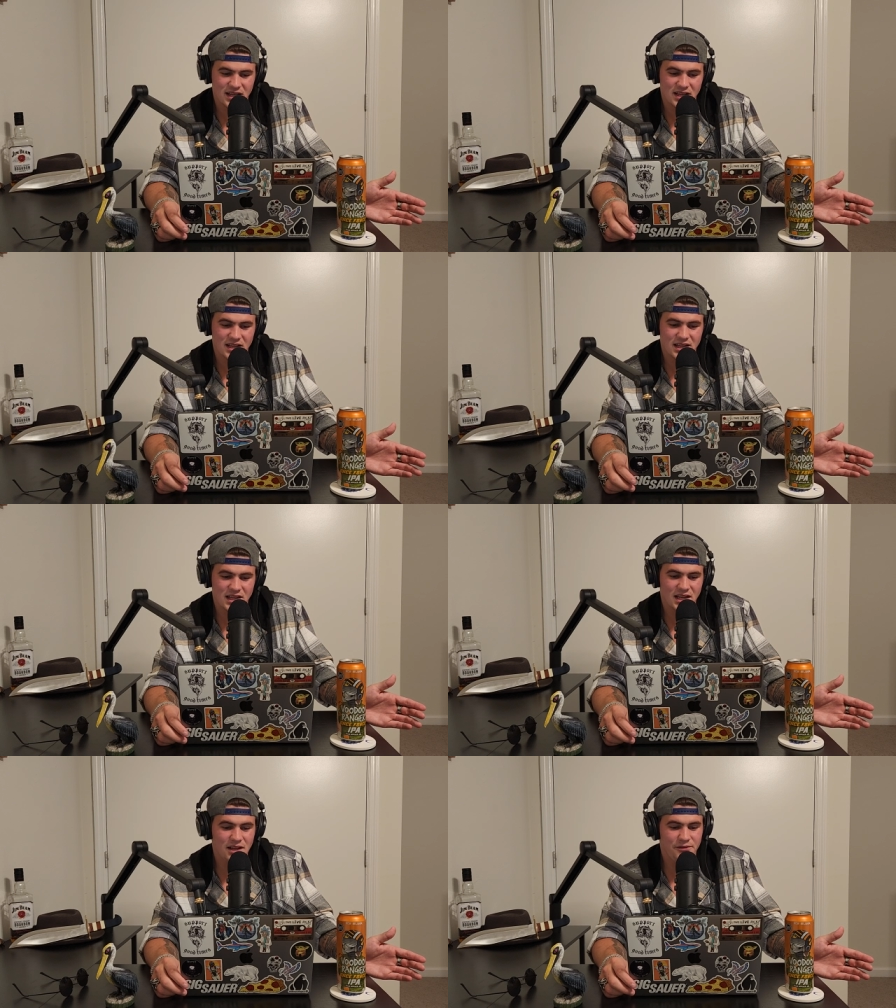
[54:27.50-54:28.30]

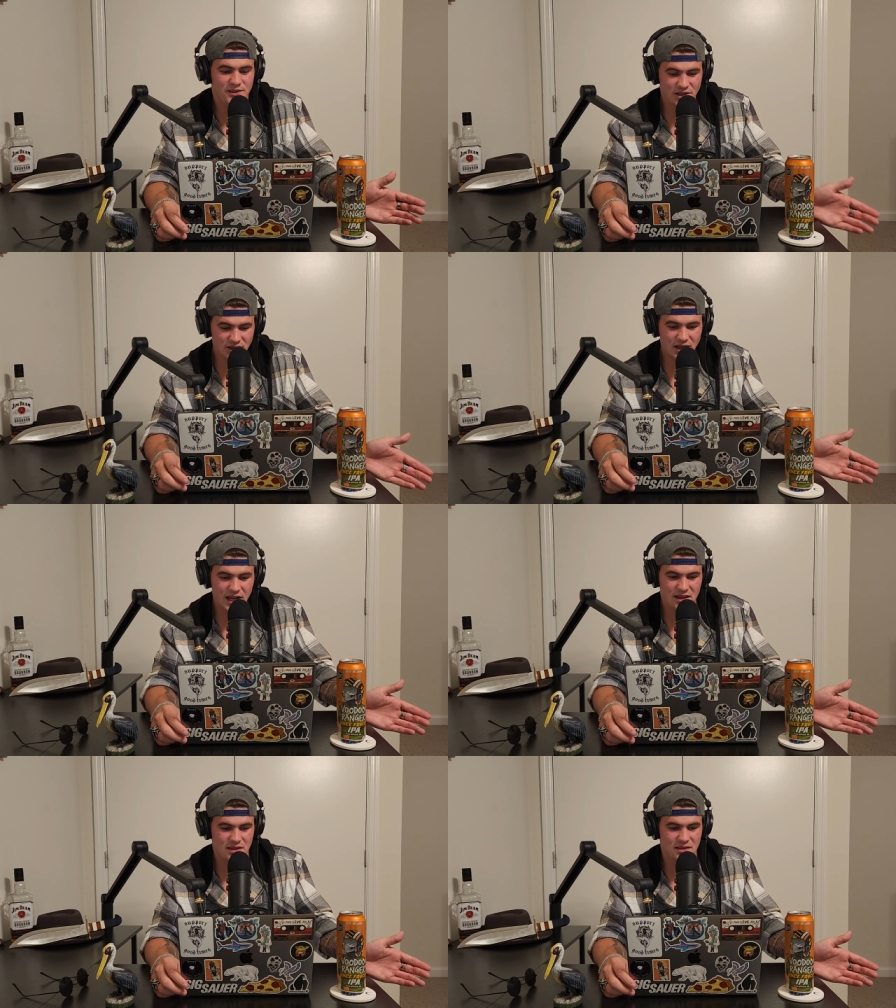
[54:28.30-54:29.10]
if you're like
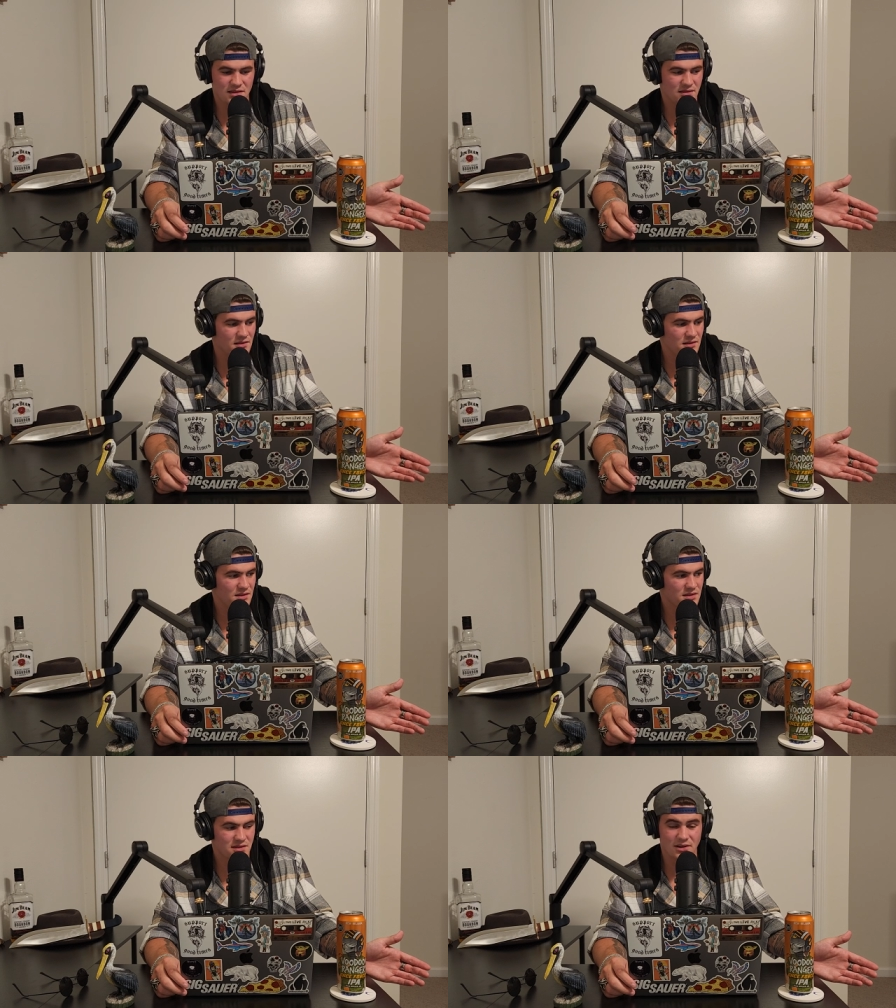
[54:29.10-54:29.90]

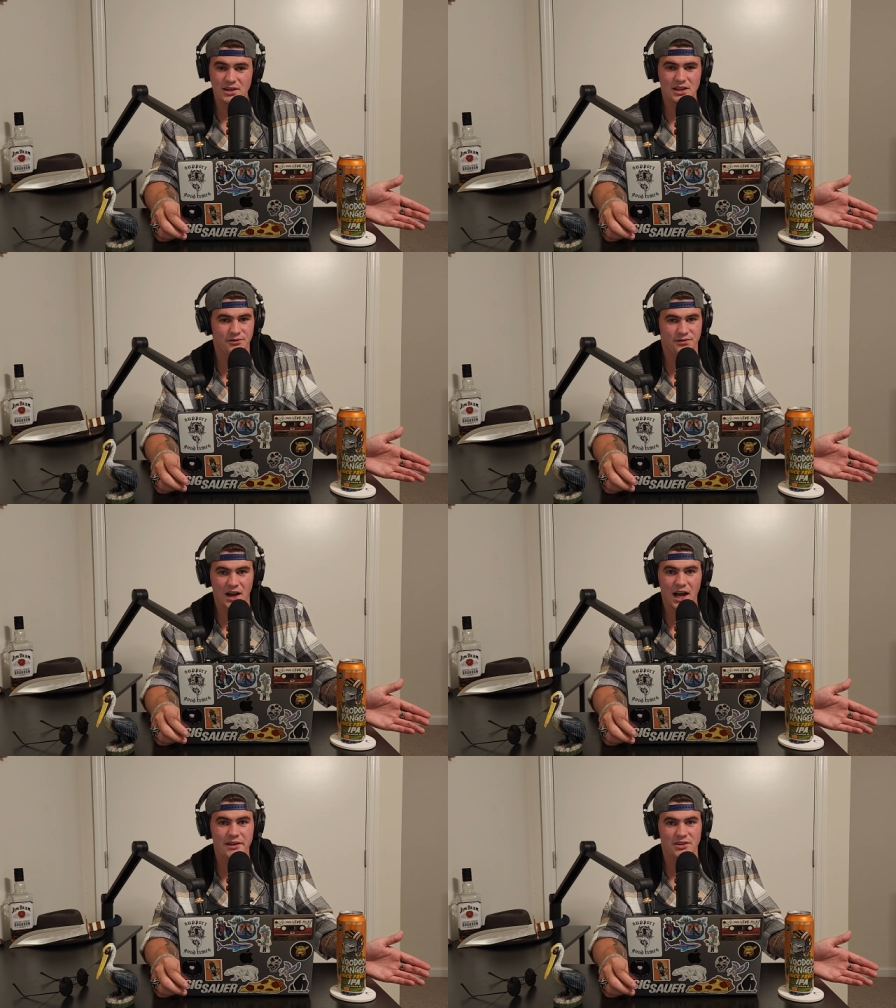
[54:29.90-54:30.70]

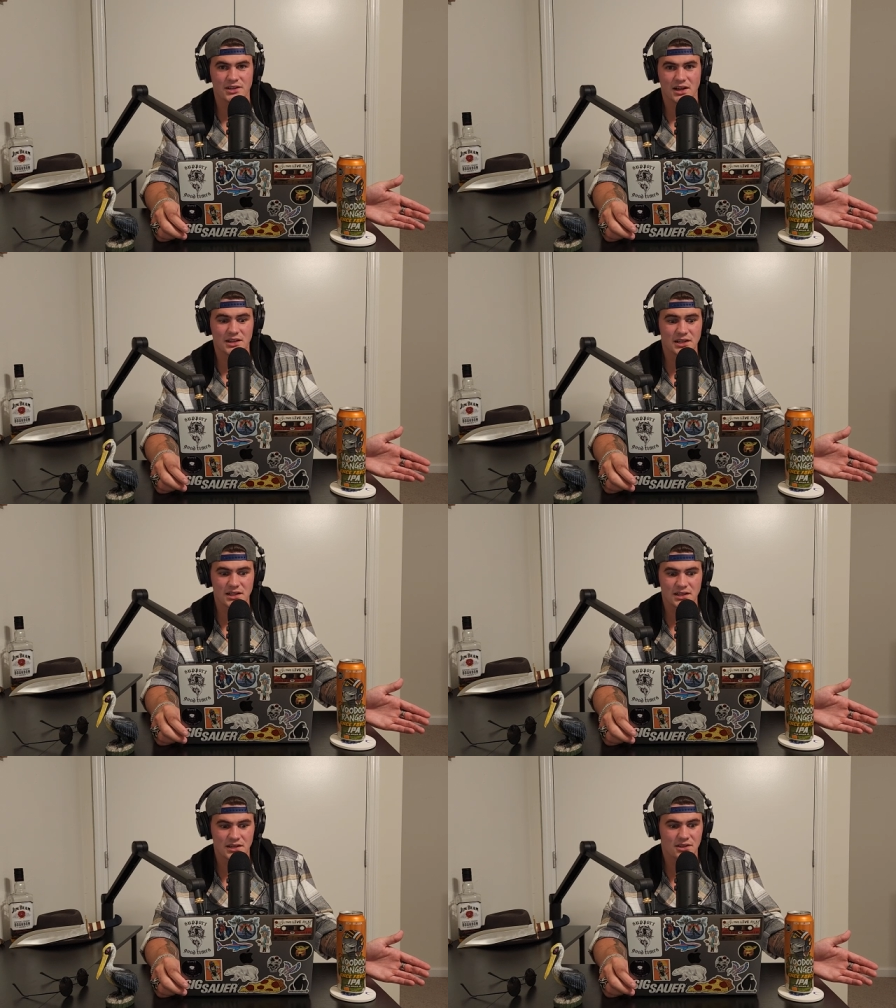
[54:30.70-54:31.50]
35 or younger,
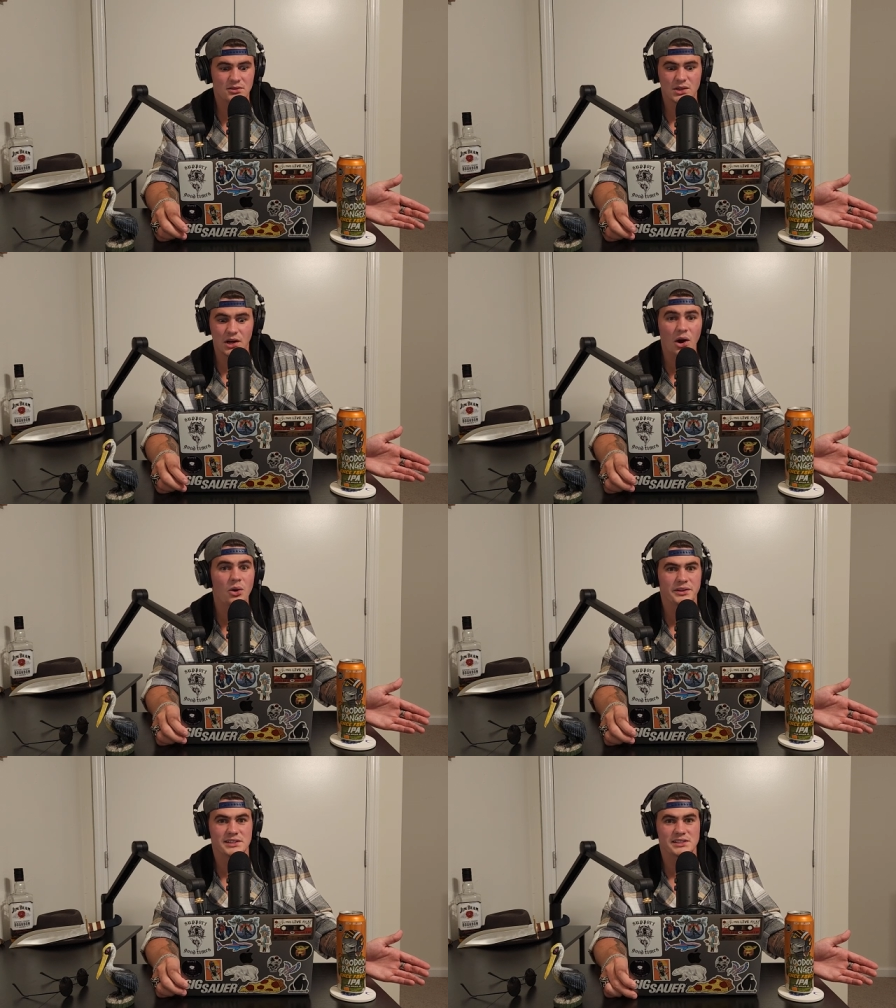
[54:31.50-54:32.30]
you know
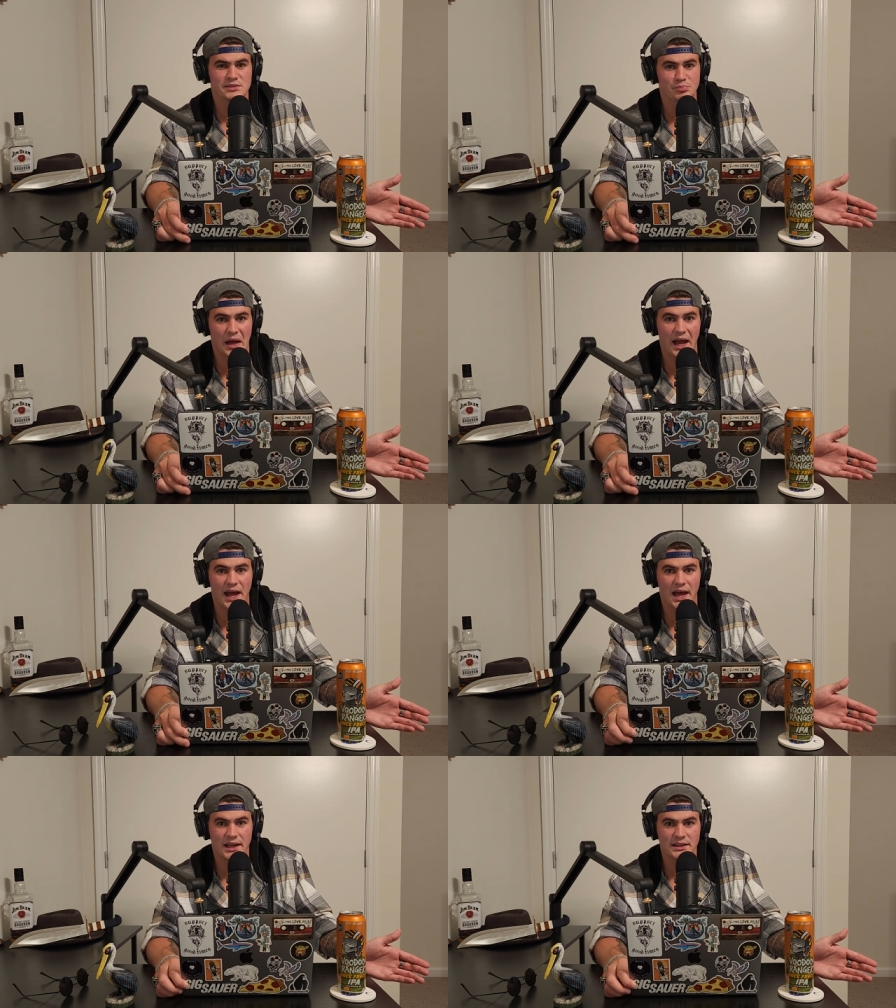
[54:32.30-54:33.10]
this is
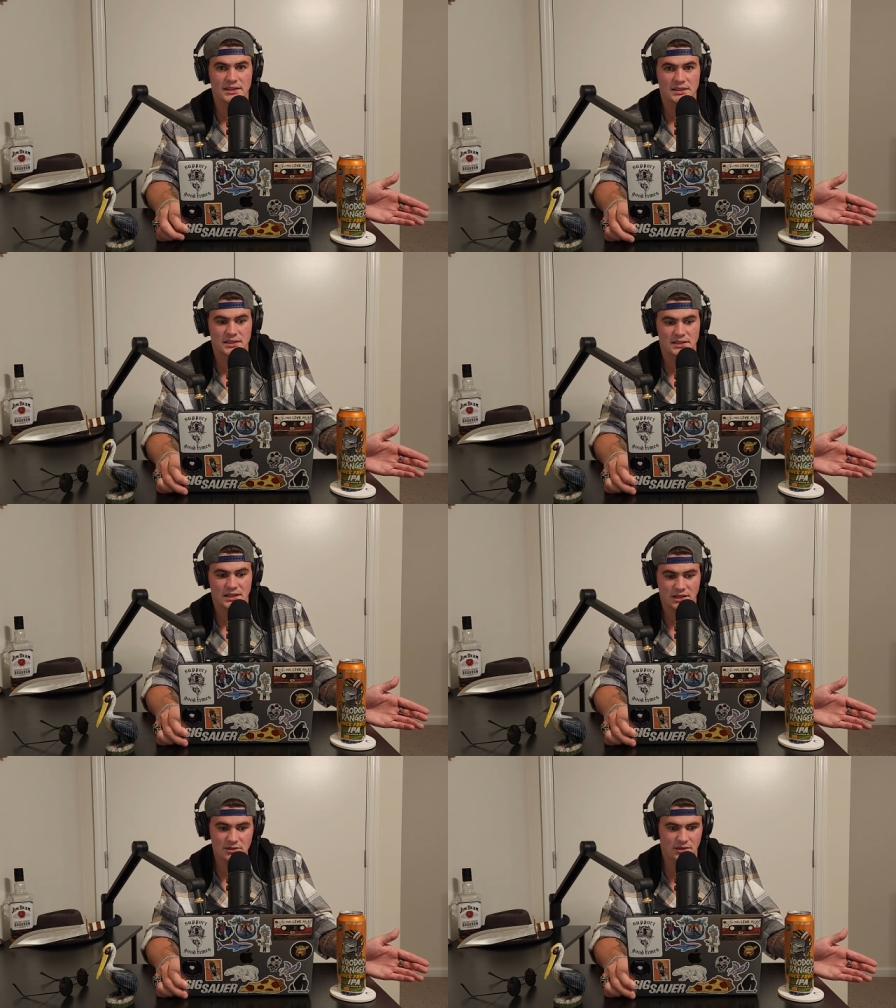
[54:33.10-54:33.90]
bad. You
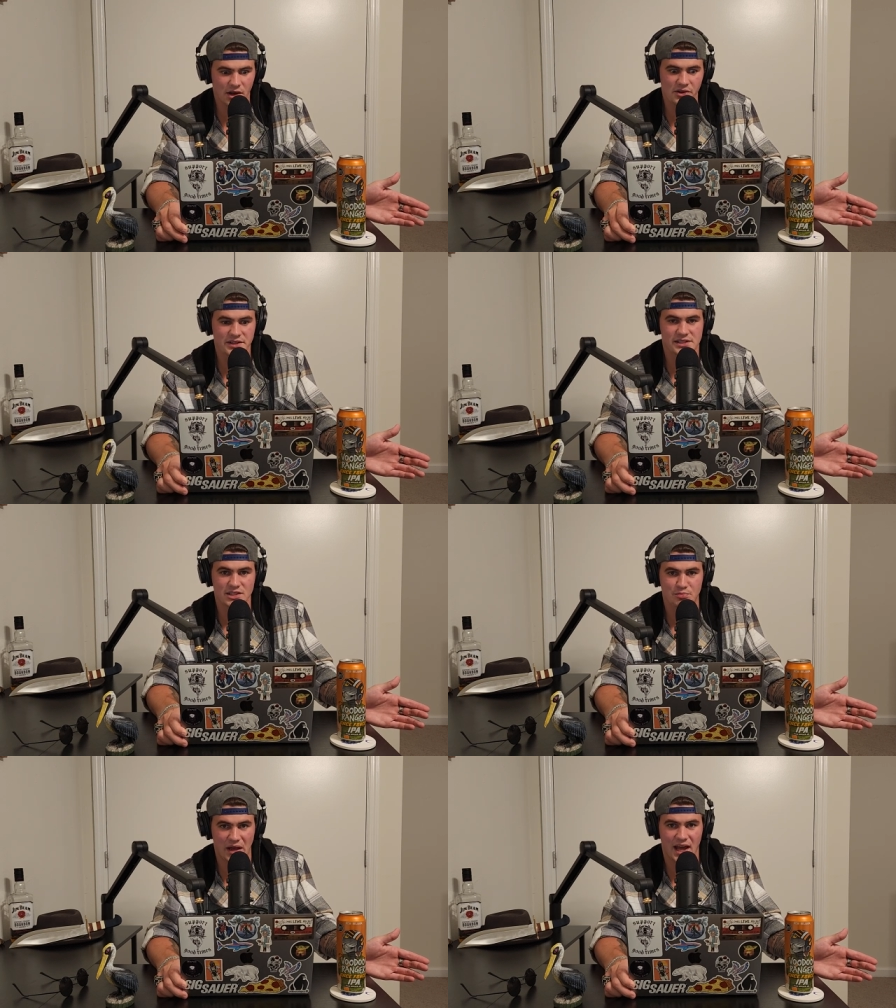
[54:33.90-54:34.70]
know this is
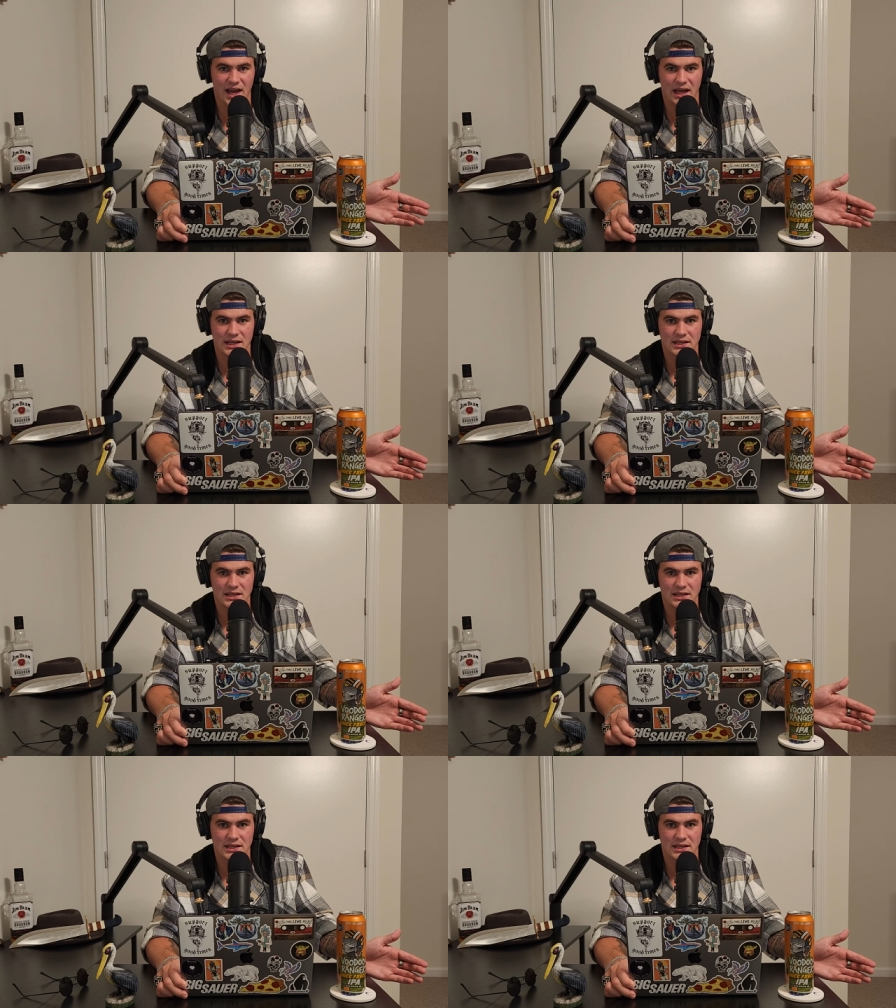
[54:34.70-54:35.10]
bad.